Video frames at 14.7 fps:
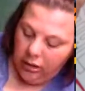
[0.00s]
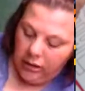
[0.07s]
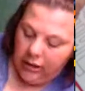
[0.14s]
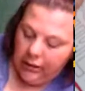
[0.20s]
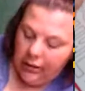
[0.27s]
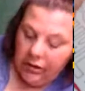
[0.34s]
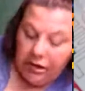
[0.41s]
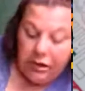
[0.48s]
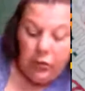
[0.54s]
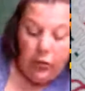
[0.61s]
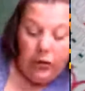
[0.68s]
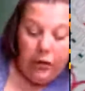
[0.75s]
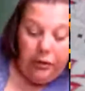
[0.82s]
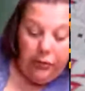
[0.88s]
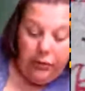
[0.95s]
it's just
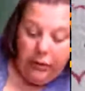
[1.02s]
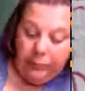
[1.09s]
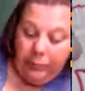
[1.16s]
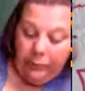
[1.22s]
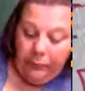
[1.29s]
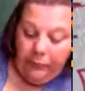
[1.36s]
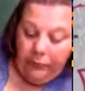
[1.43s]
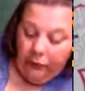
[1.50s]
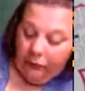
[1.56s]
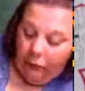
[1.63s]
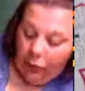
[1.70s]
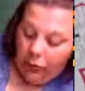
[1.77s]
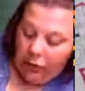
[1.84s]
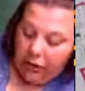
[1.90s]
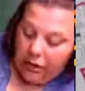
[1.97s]
going through the
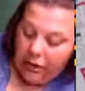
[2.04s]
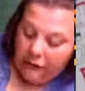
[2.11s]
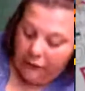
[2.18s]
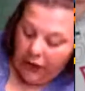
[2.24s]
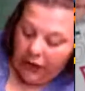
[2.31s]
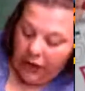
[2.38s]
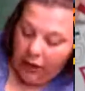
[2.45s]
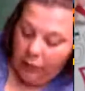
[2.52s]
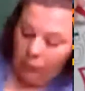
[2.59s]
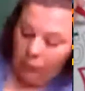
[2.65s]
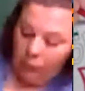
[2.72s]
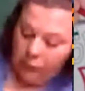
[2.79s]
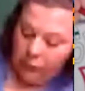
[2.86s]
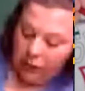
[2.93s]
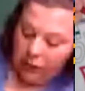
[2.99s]
folders to find out
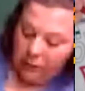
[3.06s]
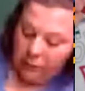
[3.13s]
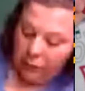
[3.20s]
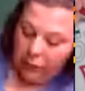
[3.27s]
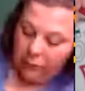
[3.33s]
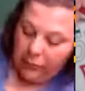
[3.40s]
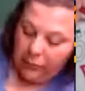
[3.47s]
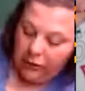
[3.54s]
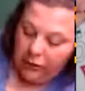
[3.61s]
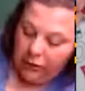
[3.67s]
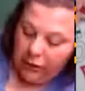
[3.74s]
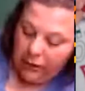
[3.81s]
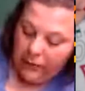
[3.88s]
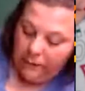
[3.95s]
which one I put them in.